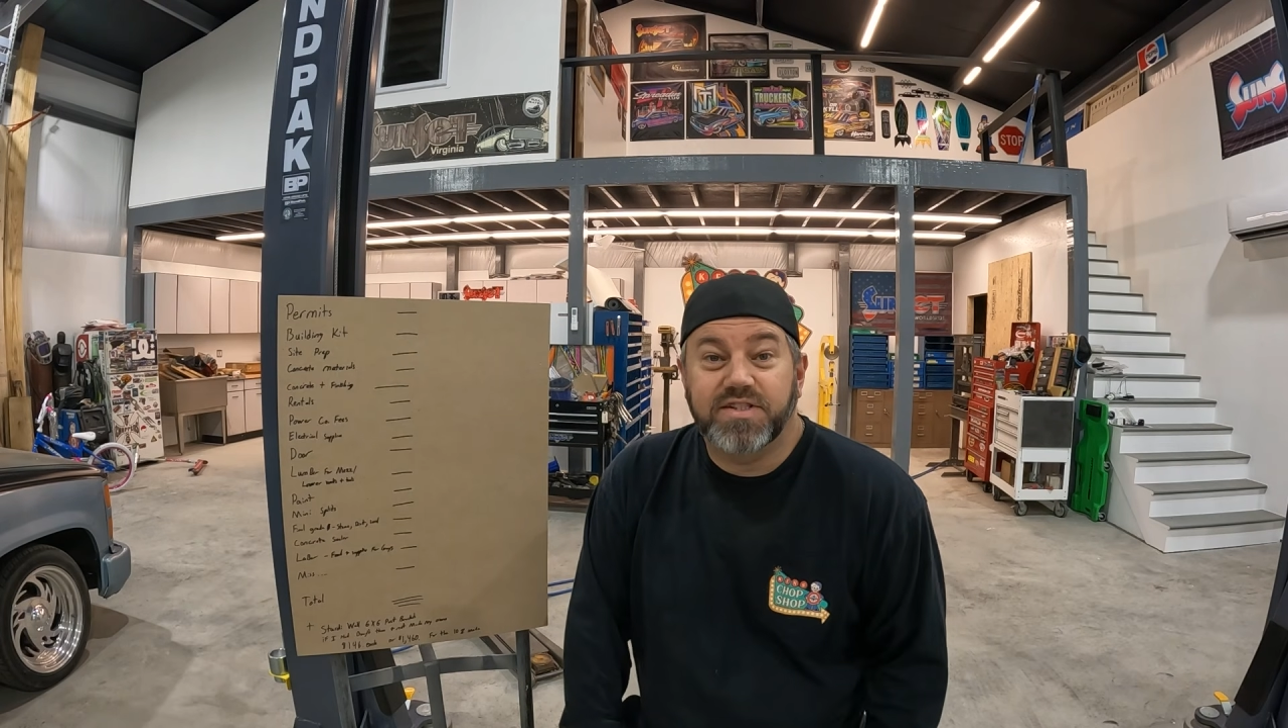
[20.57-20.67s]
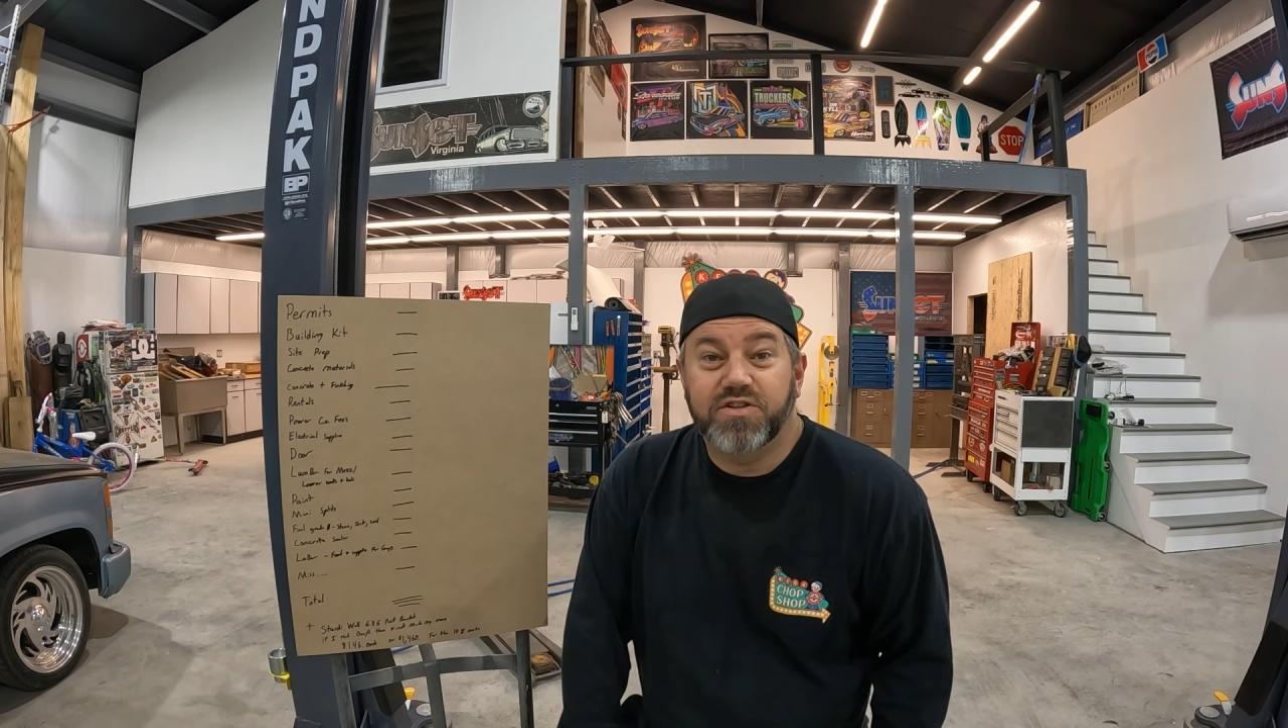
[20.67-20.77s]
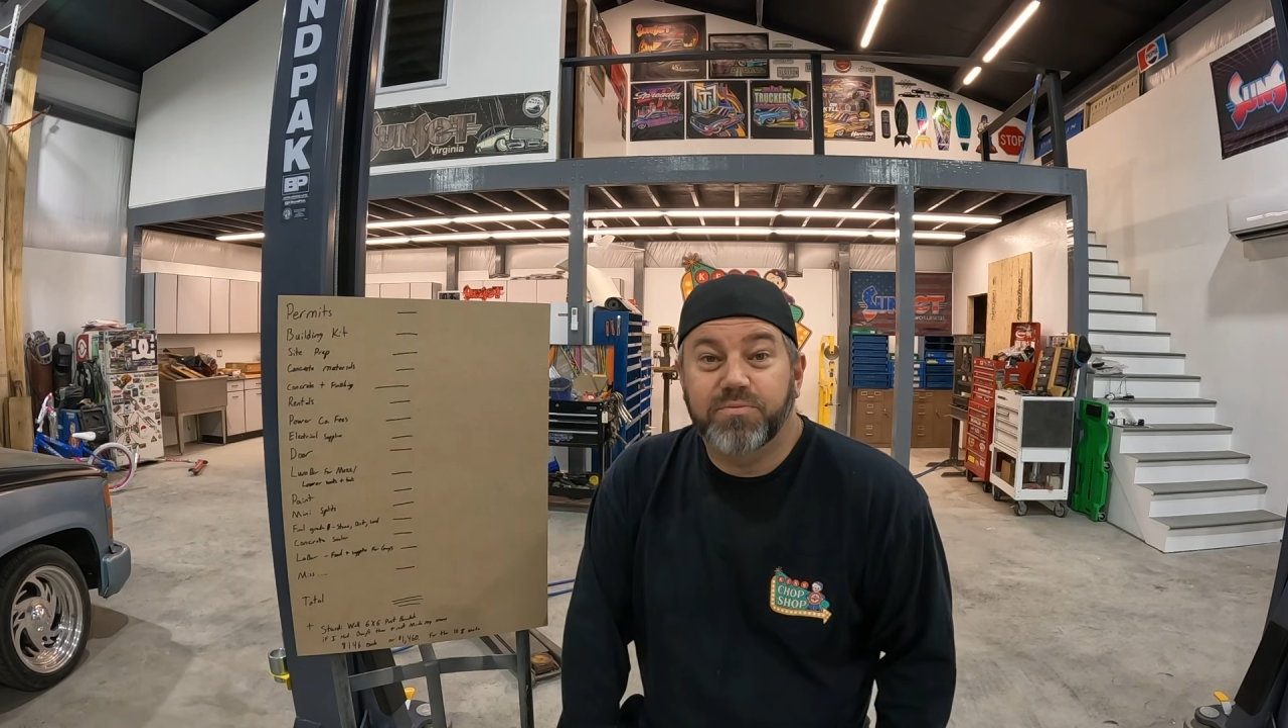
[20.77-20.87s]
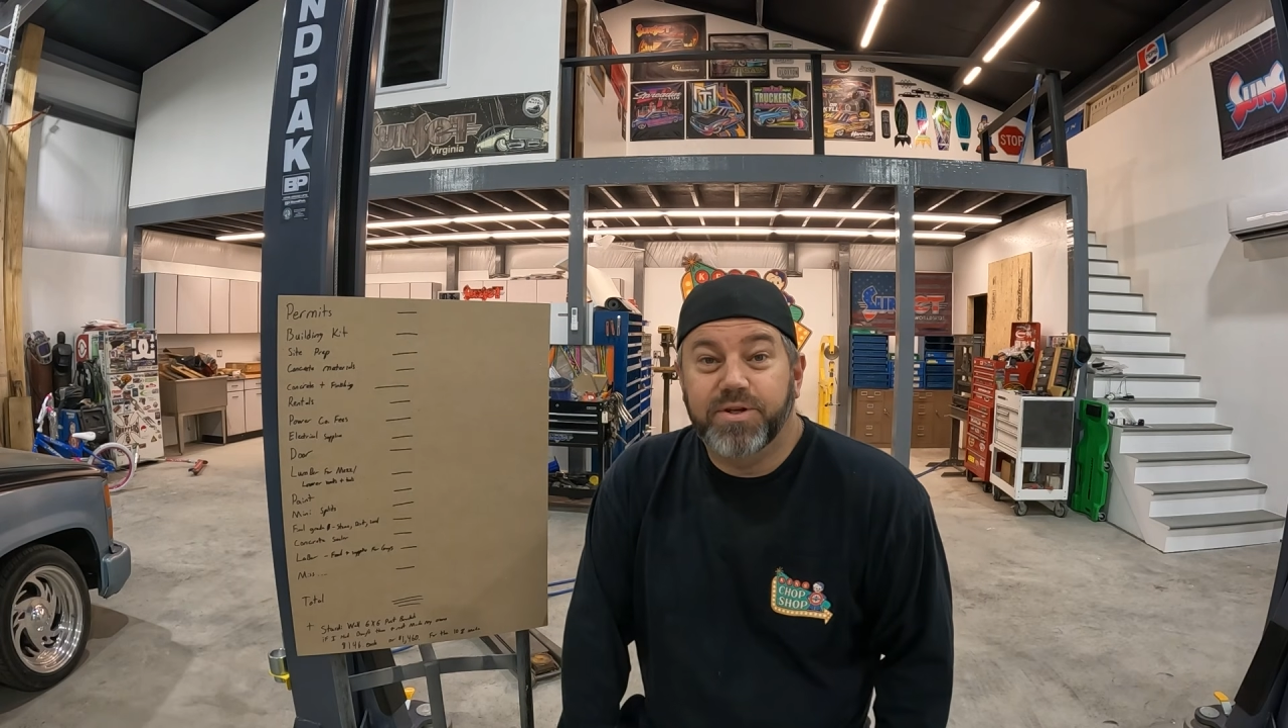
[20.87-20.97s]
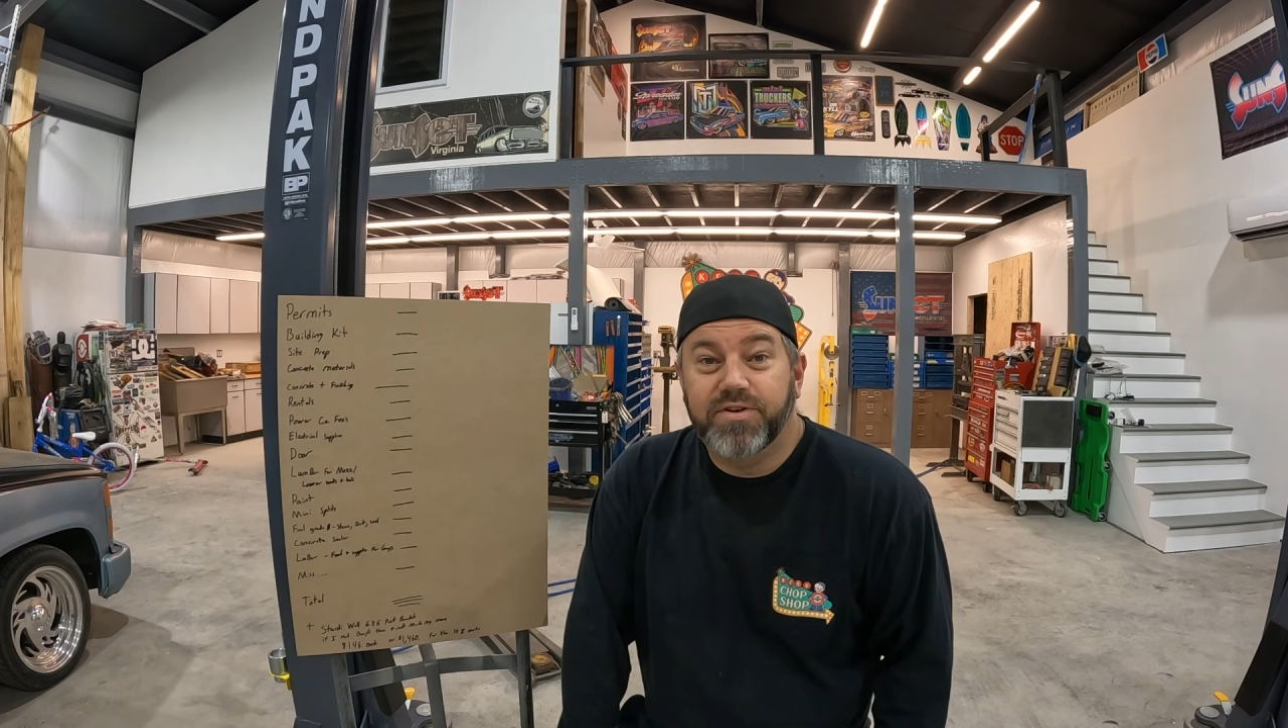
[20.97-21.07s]

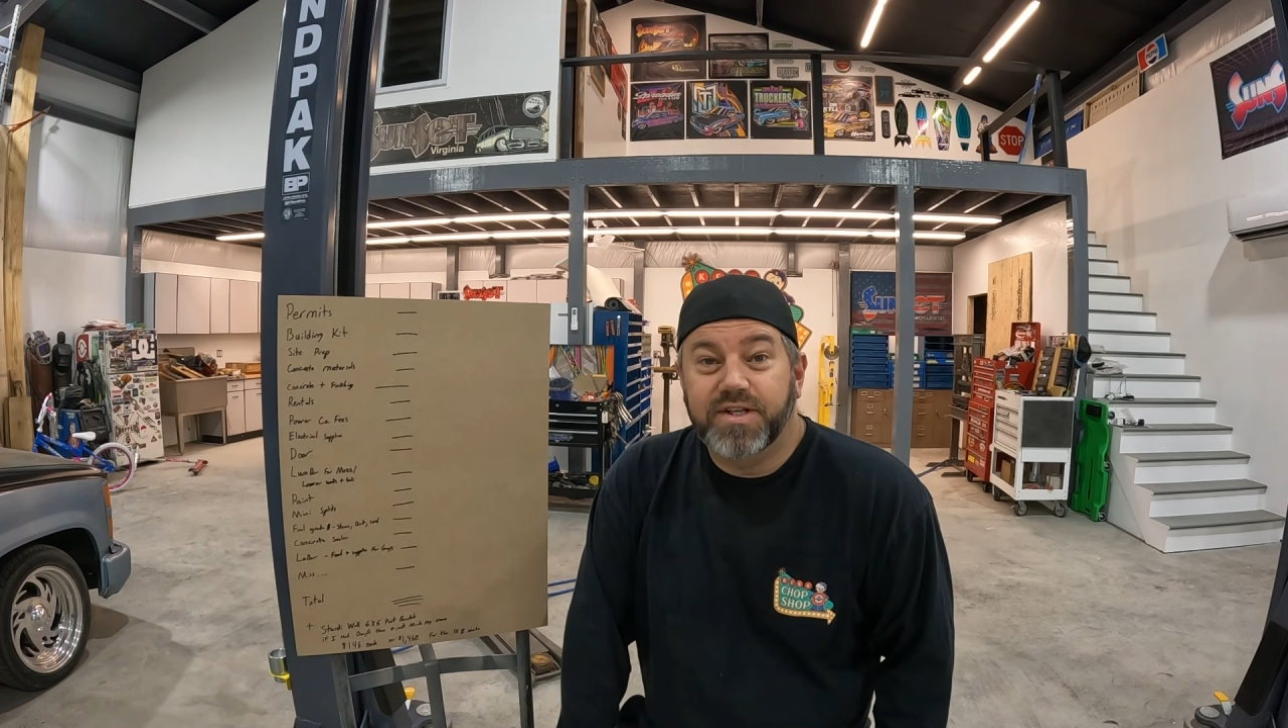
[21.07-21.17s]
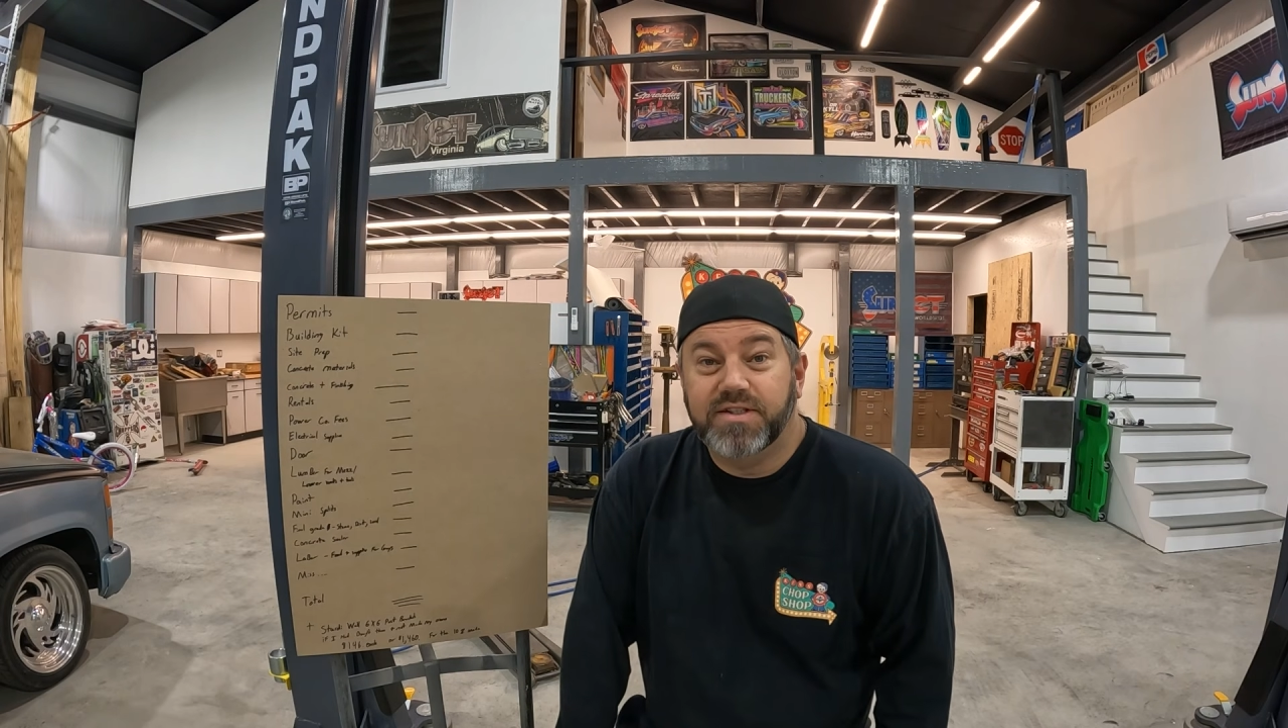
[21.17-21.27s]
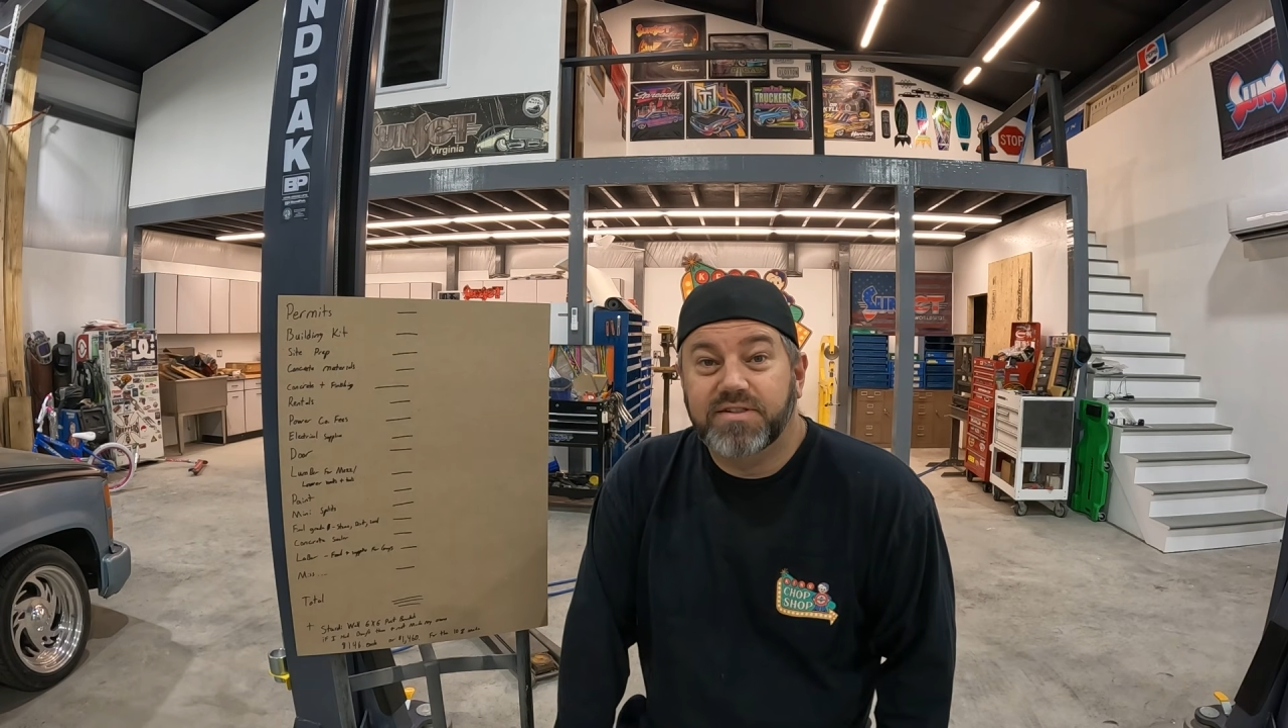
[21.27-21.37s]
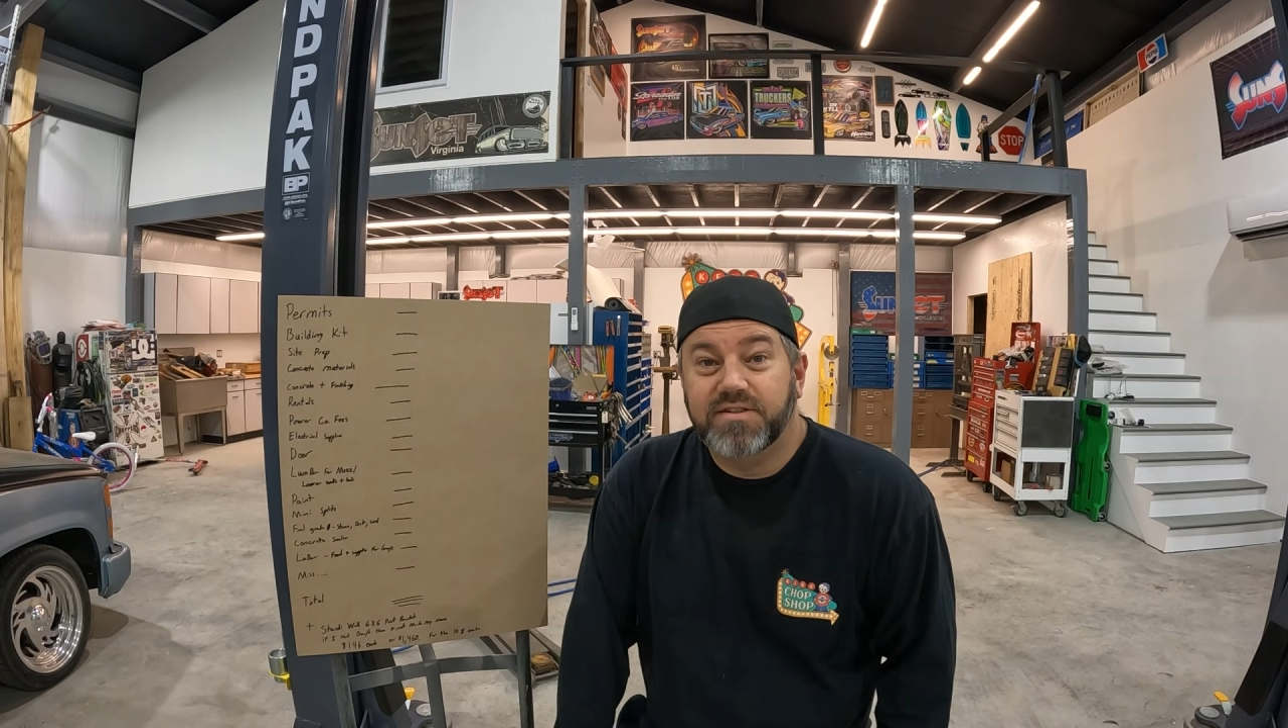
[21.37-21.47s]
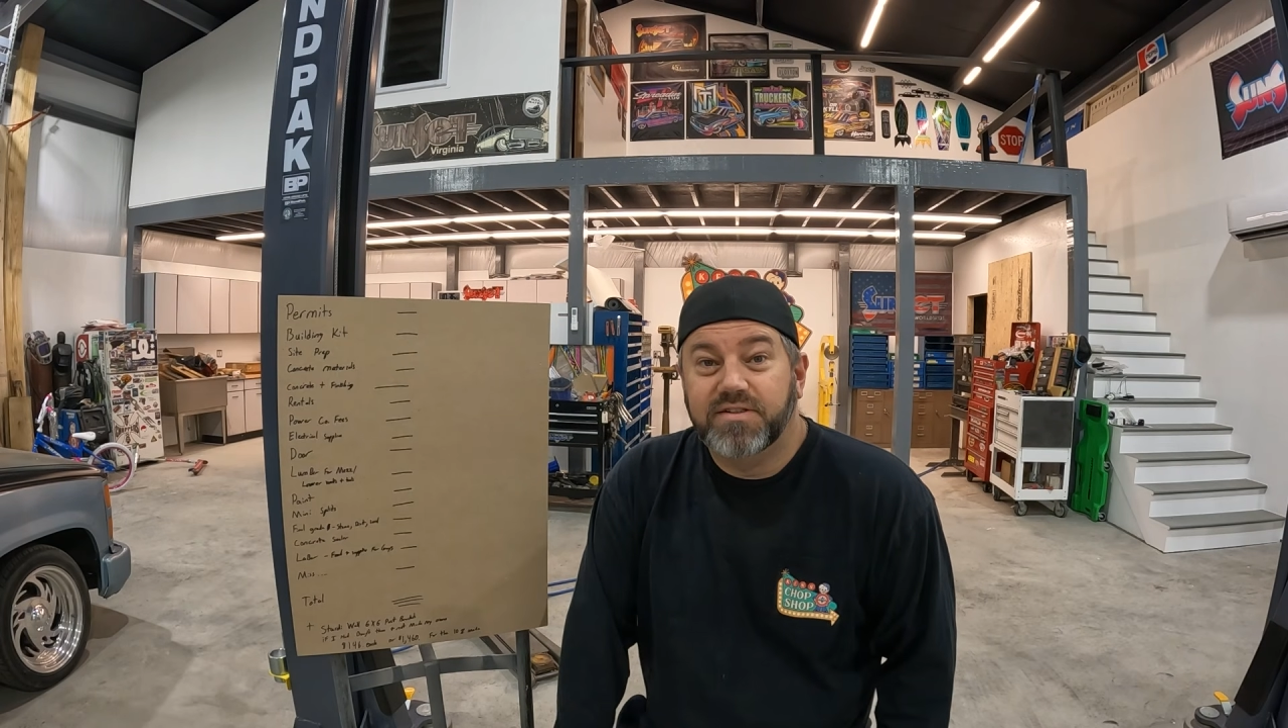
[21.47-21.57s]
Steel
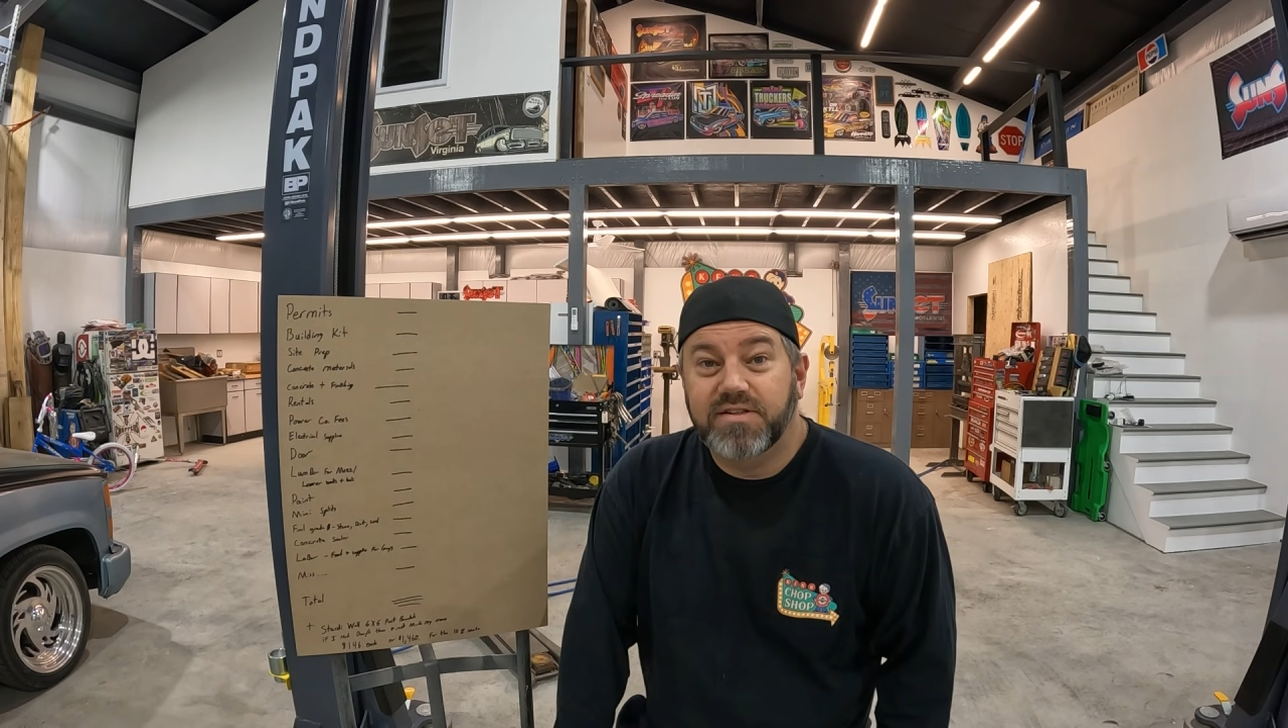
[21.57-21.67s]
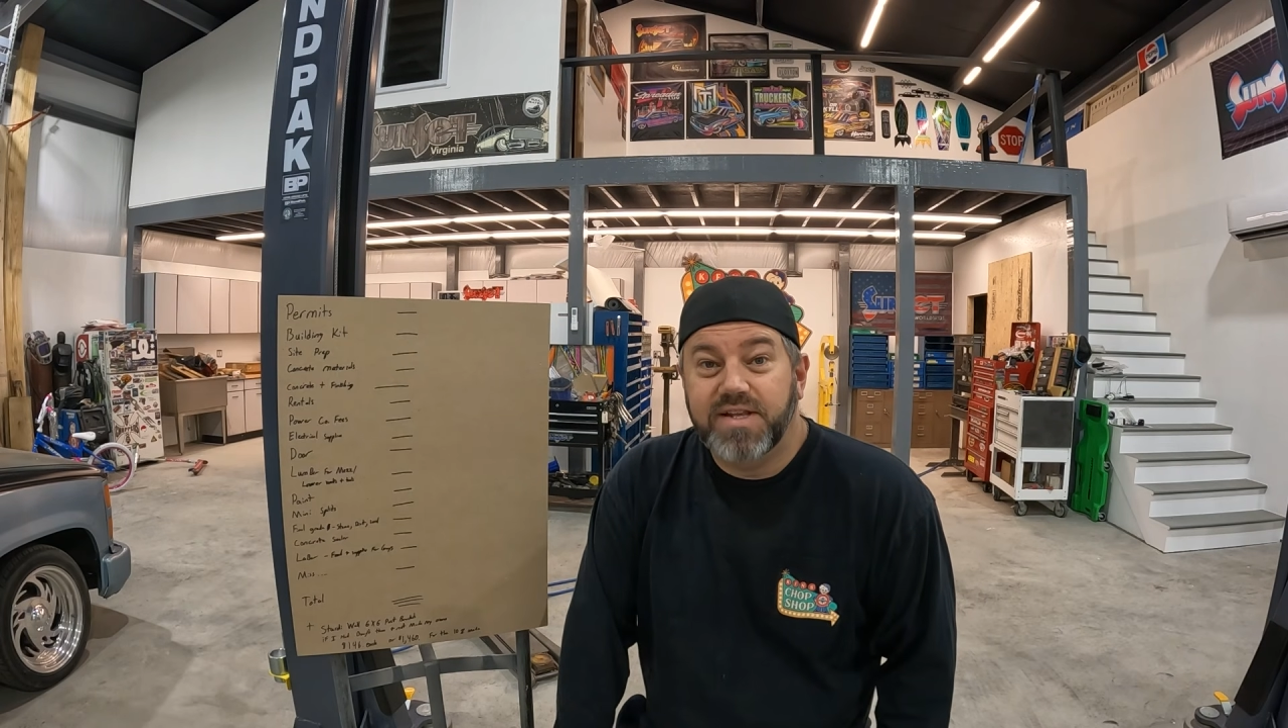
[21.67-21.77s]
Buildings